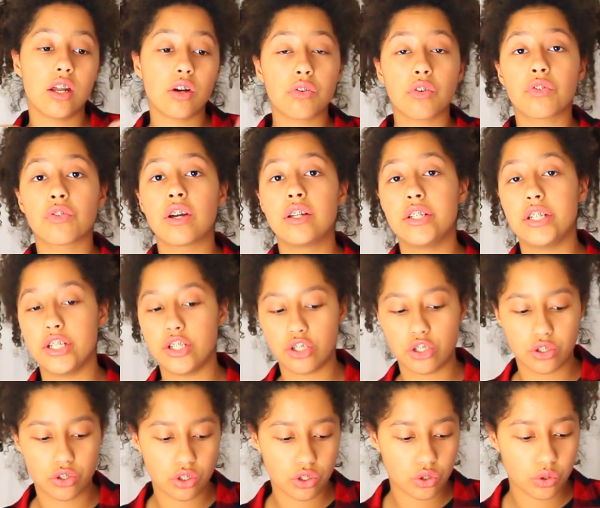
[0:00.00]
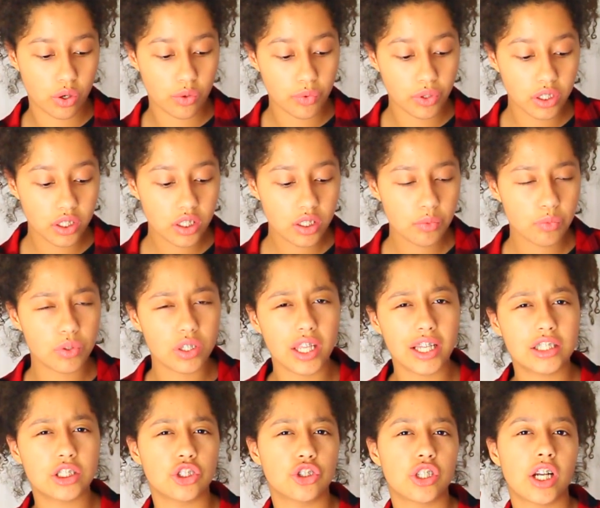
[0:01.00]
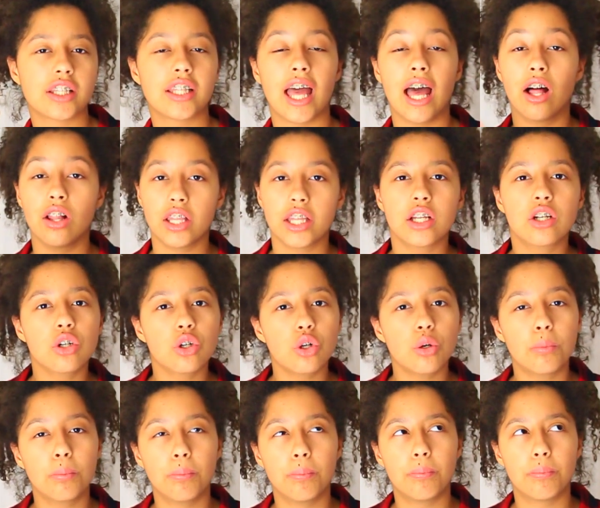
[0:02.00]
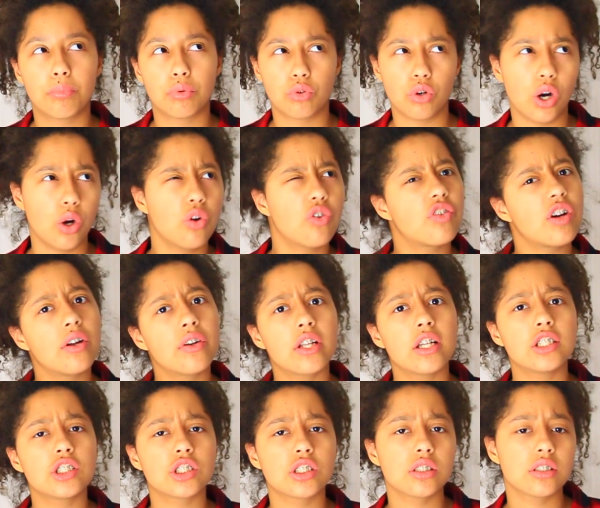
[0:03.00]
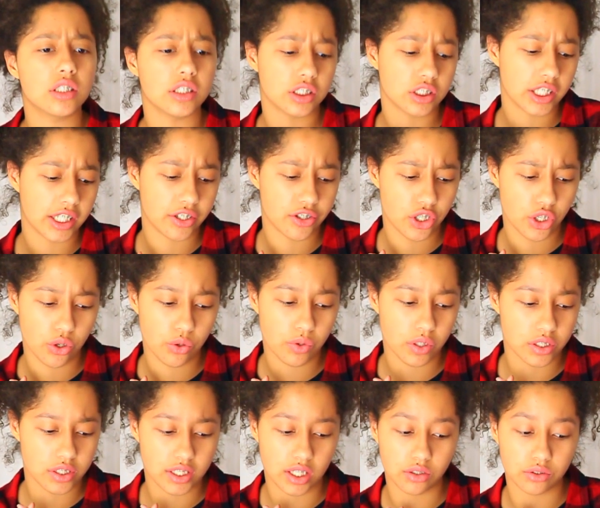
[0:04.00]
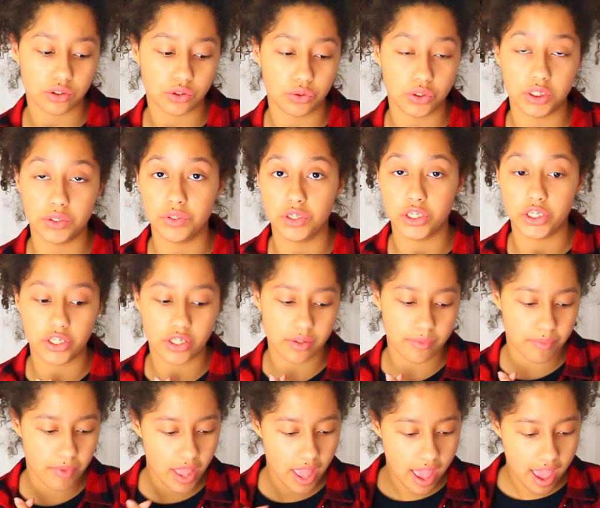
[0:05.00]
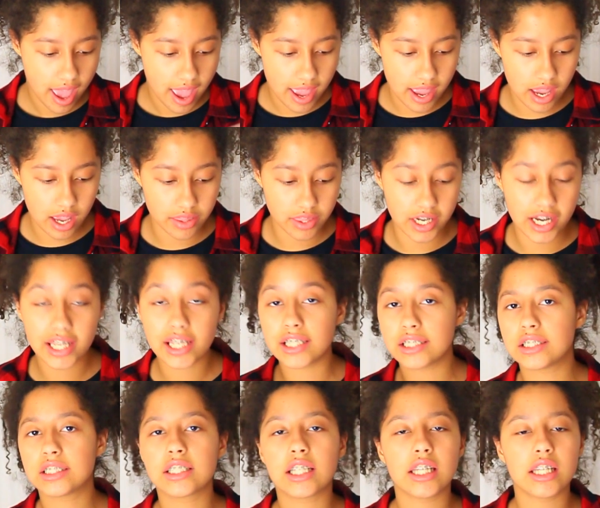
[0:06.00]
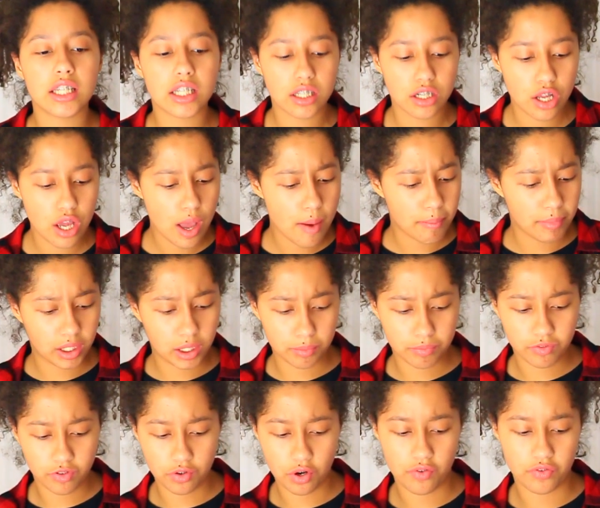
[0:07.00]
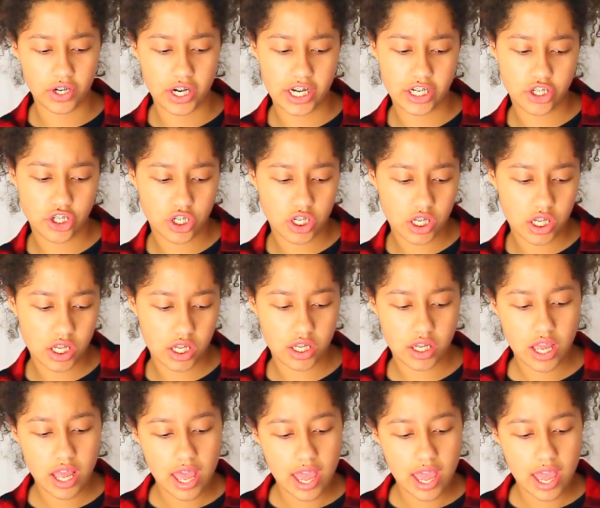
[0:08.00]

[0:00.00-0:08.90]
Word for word: now for foundations. So I really would like to try the LA Girl Pro Foundation. It's like new, it sounds really good. And the Naked Skin, Makeup Forever HD,